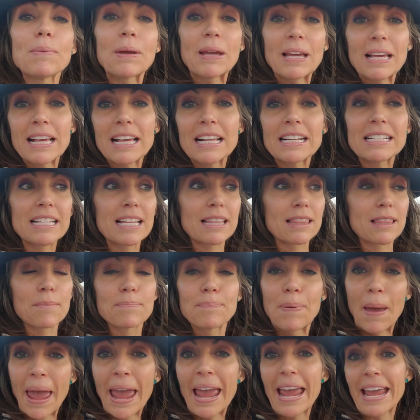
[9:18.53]
beat the
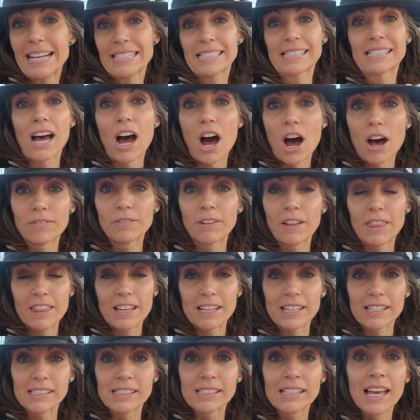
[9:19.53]
pants off of
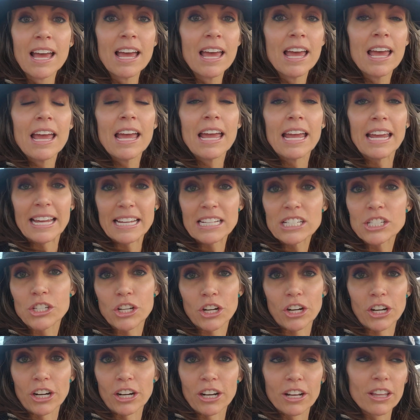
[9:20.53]
this
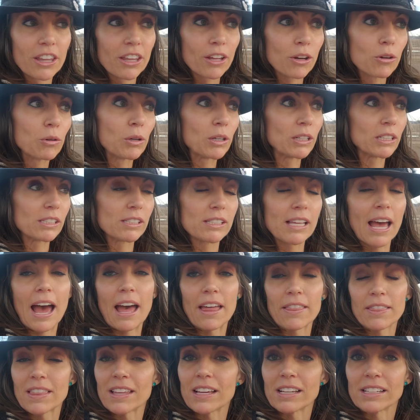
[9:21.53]
intern that was
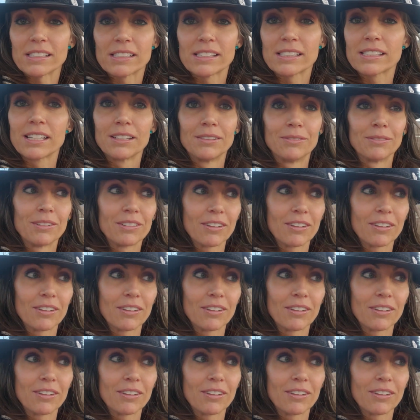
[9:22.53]
at this,